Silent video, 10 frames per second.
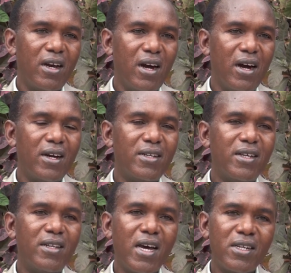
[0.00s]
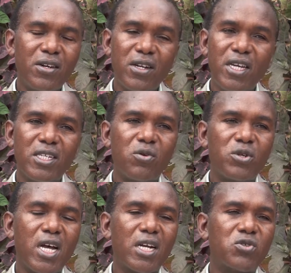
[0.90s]
And that degradation
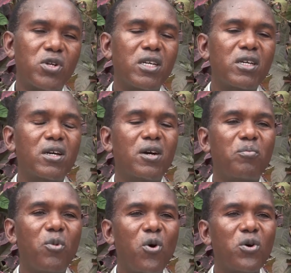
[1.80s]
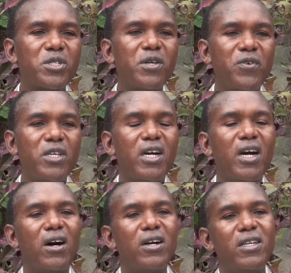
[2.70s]
was actually more
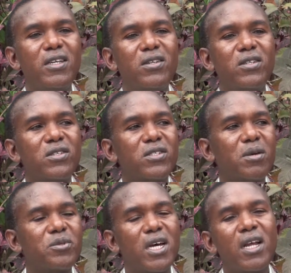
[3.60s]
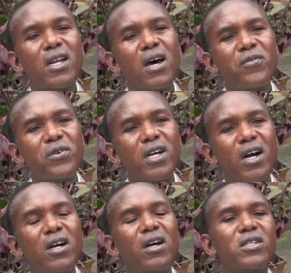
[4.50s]
severe in sub-Saharan
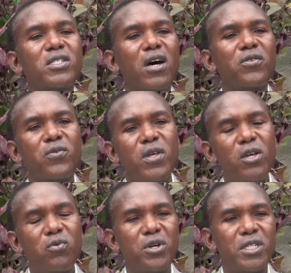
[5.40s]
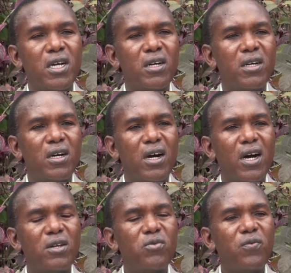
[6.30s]
Africa, south of the equator.
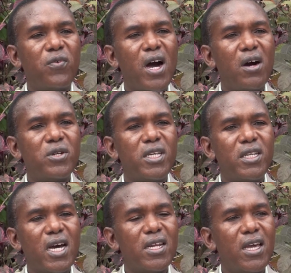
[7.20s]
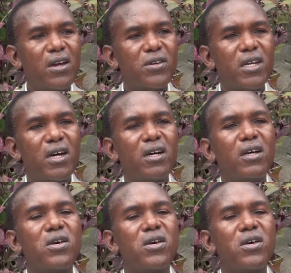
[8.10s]
And we found in that area,